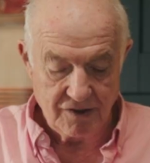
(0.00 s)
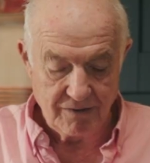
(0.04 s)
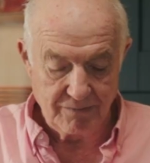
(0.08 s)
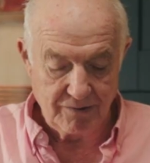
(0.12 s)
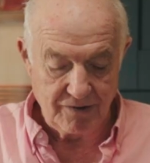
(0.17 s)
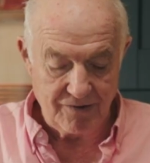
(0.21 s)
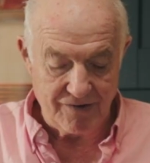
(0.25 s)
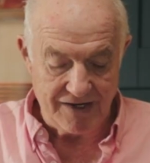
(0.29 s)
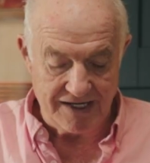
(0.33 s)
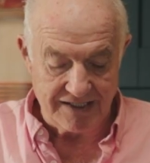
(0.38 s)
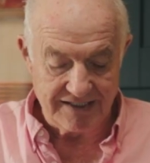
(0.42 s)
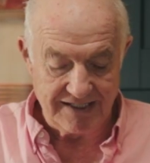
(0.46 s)
I'm
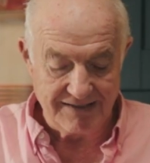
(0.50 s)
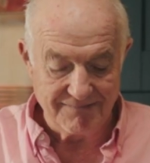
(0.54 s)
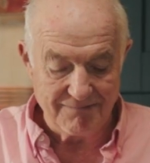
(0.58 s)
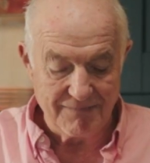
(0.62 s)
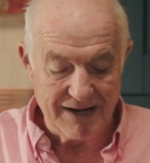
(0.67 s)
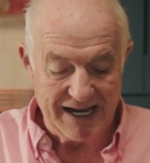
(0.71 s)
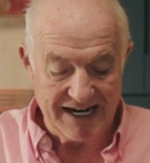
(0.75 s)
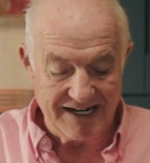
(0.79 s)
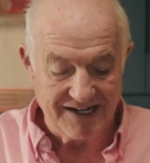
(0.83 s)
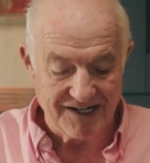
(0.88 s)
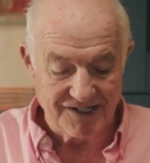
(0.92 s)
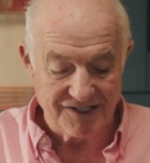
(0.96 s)
going to actually
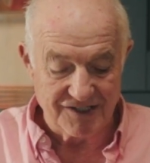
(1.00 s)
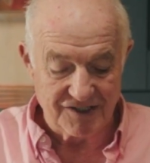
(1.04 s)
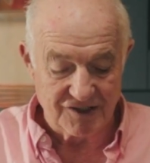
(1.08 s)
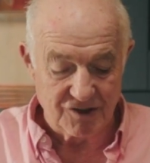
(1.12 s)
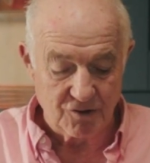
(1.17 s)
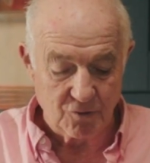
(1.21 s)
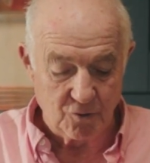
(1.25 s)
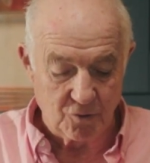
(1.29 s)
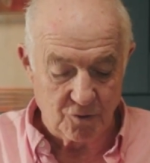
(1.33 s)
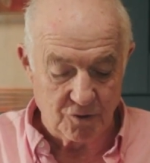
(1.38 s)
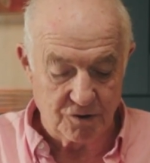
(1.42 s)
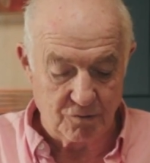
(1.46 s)
make a
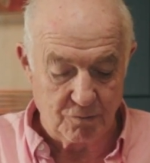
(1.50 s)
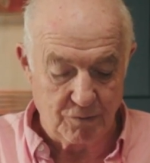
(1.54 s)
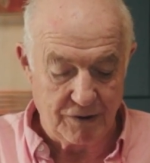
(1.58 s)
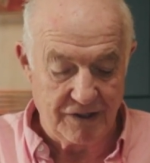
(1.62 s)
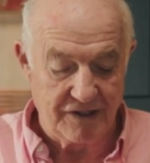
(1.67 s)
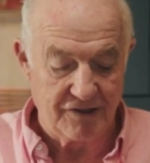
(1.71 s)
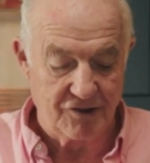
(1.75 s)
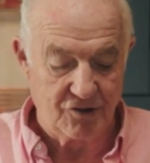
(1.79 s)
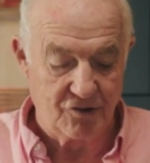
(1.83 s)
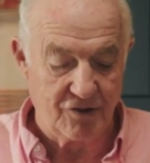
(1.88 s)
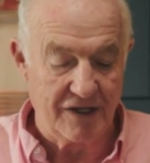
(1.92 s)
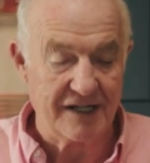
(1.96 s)
sauce with
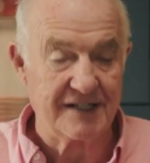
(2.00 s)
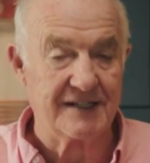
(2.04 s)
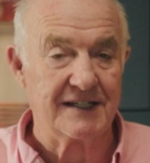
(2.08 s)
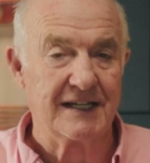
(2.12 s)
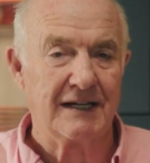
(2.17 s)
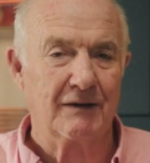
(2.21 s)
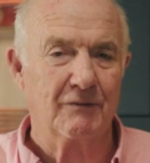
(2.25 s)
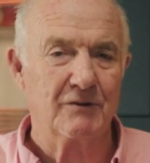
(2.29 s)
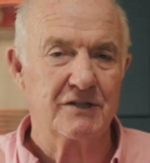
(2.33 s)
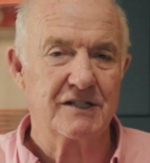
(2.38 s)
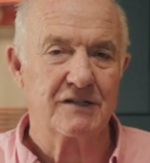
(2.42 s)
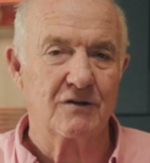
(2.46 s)
the dressing,
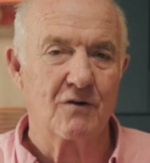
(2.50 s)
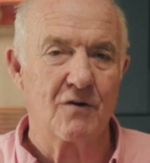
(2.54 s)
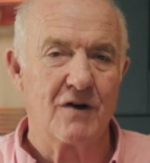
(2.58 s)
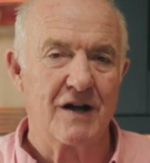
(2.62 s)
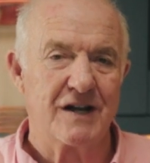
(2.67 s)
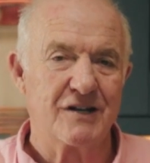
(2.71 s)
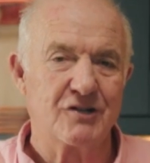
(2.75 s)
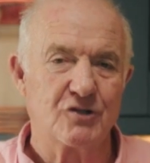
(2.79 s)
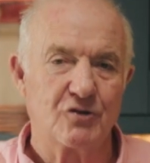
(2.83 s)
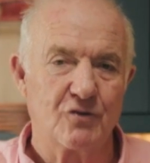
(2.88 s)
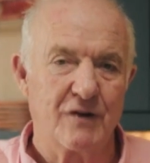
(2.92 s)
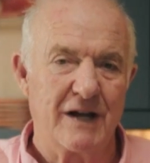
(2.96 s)
which is quite
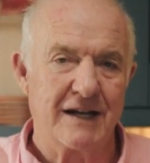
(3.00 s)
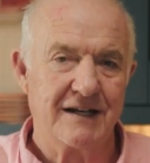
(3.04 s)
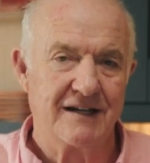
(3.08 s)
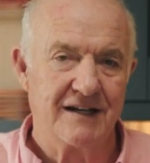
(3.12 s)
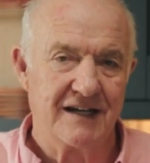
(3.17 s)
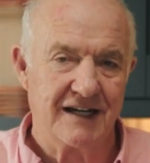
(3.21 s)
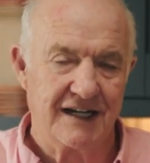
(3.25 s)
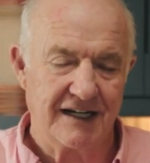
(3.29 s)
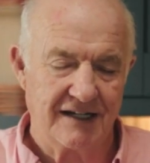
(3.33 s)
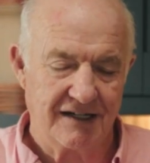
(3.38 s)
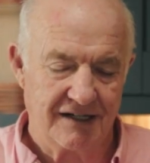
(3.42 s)
trendy.